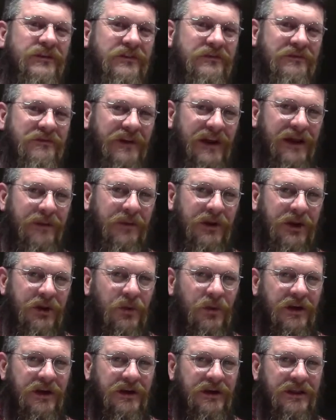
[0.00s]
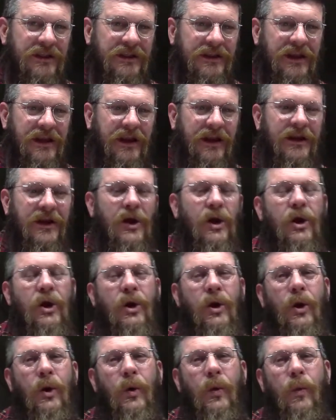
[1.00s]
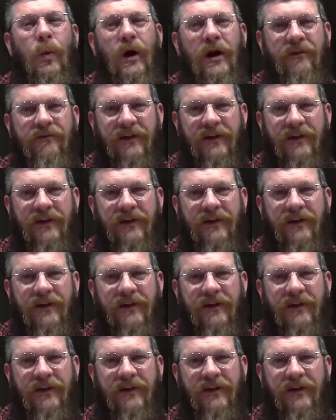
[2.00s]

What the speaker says: and family going to think? What